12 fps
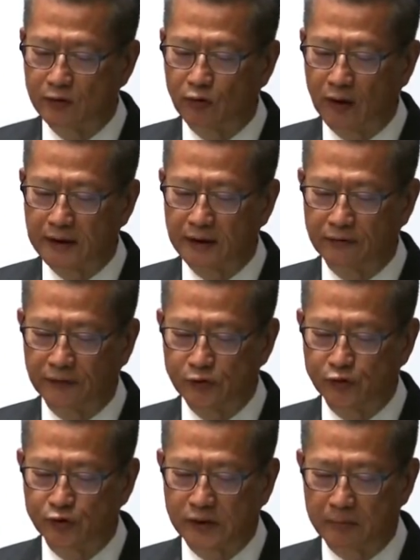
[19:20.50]
B,
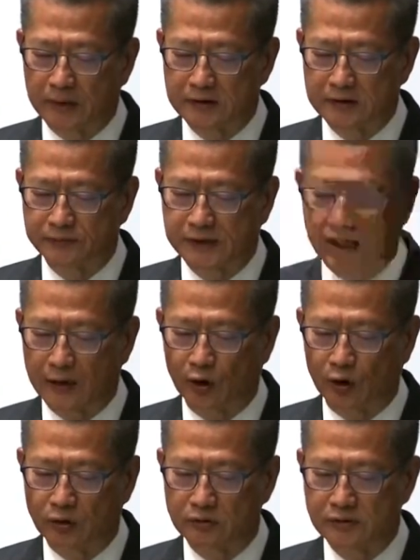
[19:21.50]
providing rates
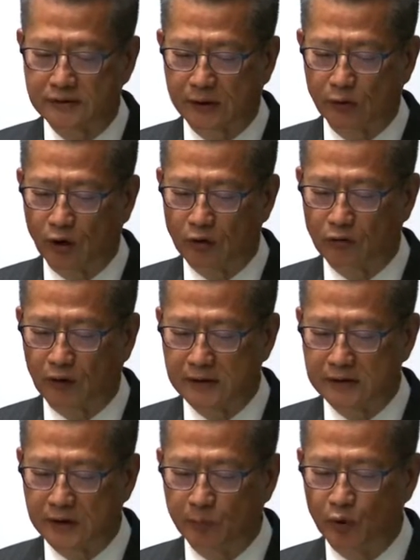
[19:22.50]
concession for non-domestic
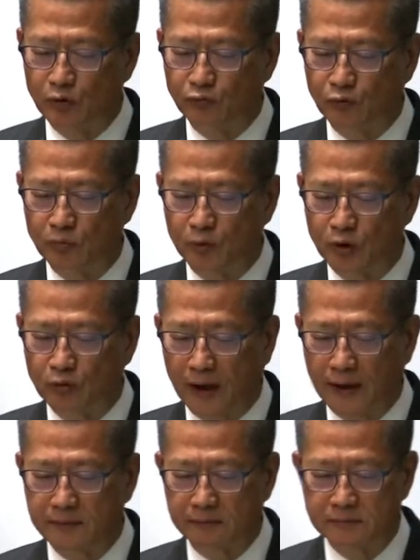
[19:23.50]
properties for four
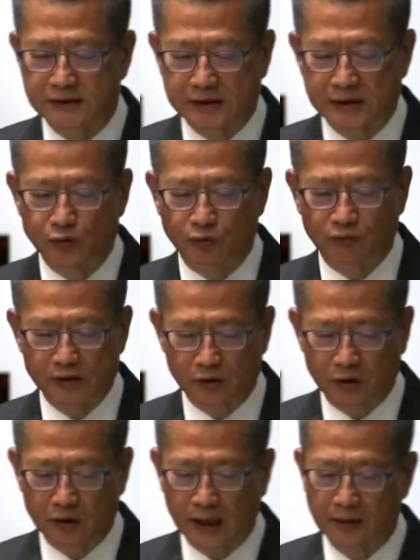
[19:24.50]
quarters of
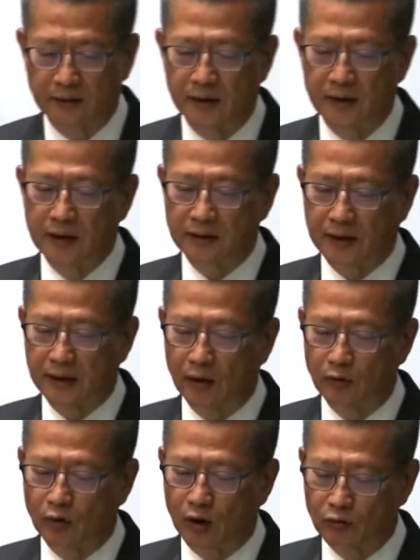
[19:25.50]
2021 to 22,
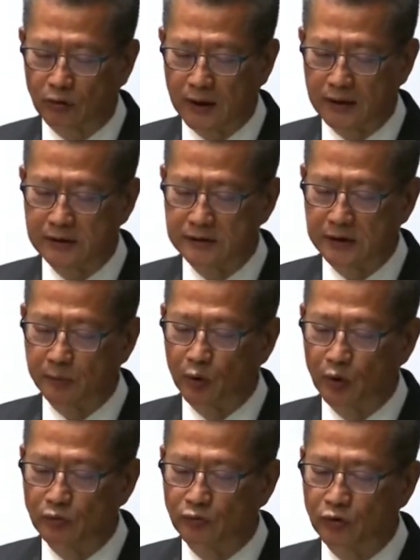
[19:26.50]
subject to a ceiling
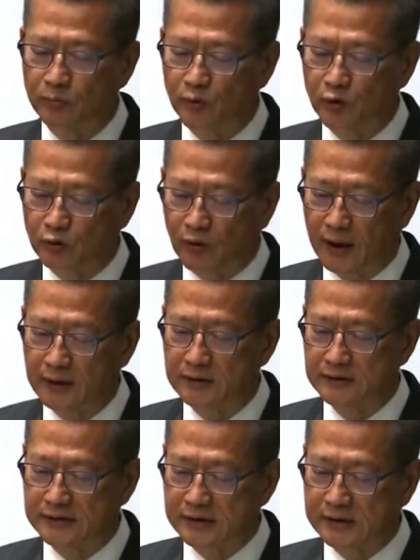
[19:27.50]
of
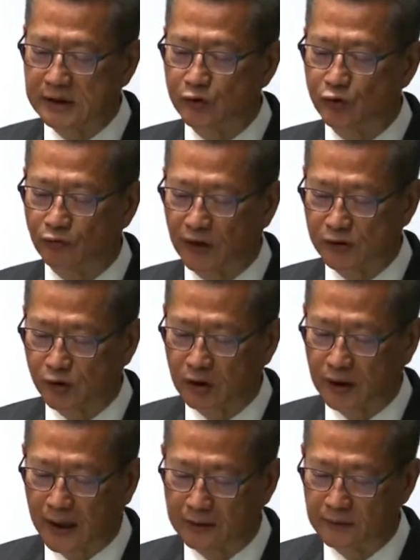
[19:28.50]
$5,000 per quarter in the first
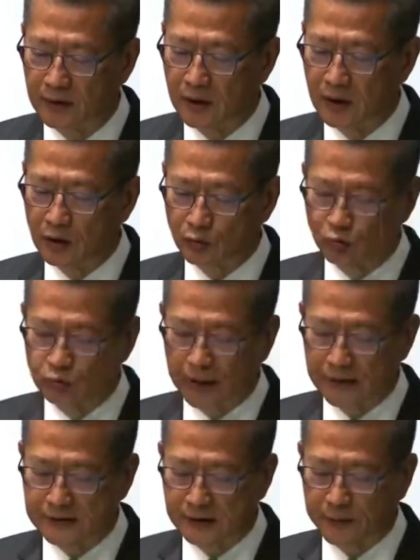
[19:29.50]
two quarters
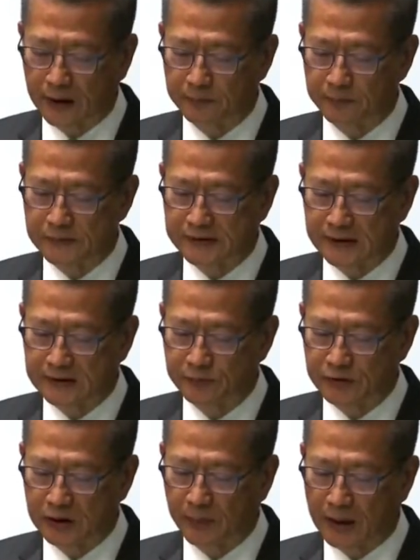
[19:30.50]
and a ceiling of
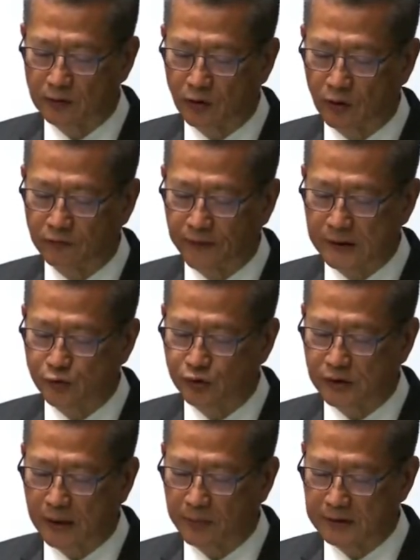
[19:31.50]
$2,000 per quarter
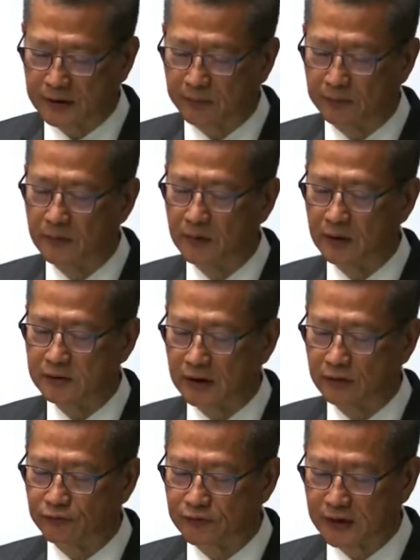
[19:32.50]
in the
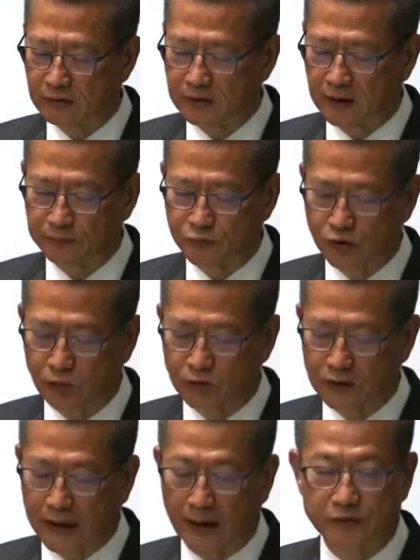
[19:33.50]
remaining two quarters for
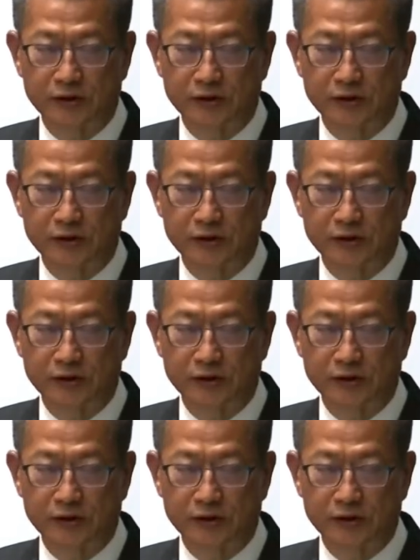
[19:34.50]
each